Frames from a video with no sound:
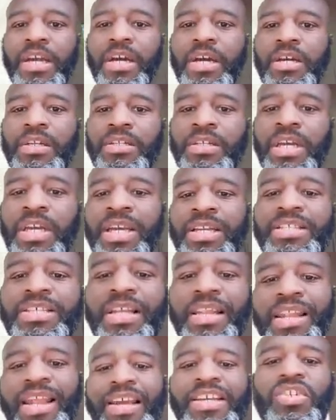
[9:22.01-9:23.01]
to
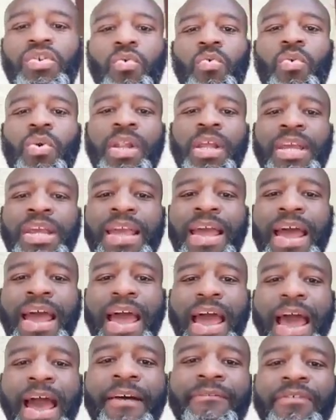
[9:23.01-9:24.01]
intellectually
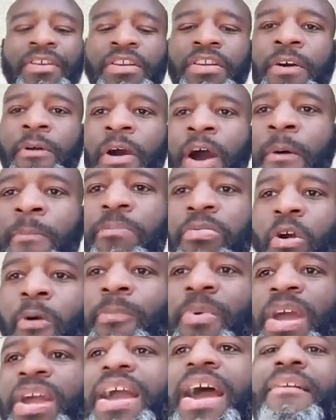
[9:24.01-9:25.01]
have the
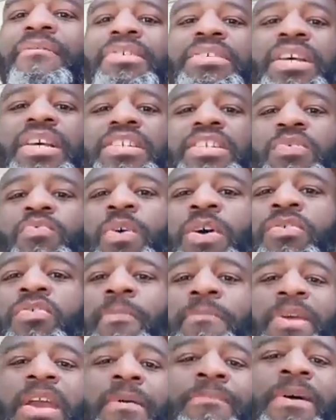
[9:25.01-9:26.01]
appropriate conversations, whether it
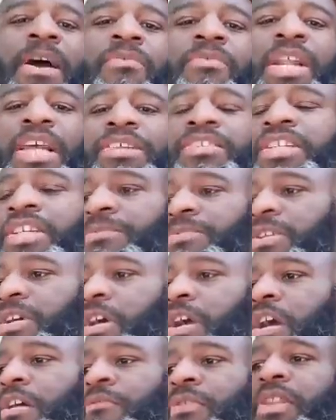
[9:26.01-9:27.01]
be about relationships,
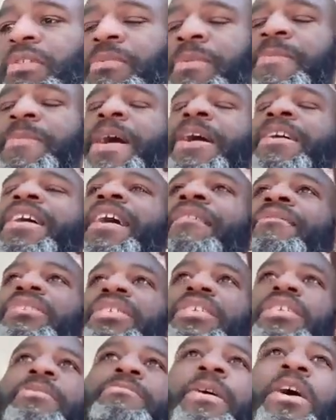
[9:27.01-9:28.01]
whether it be about
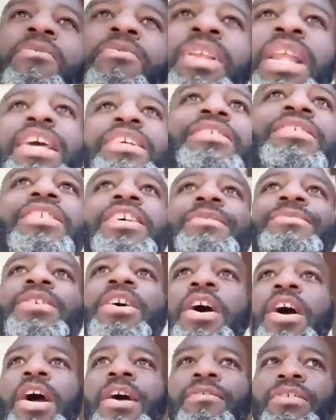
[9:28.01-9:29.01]
conversations about relationships,
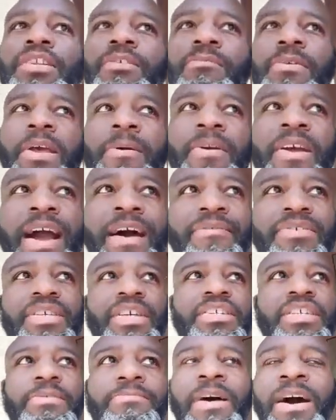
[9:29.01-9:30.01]
whether it be
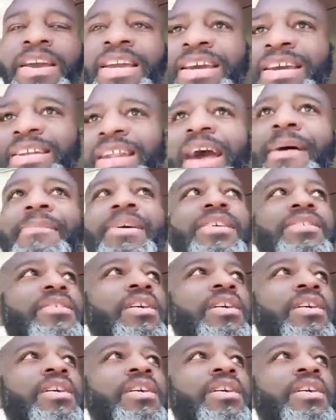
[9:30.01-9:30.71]
conversations about economics,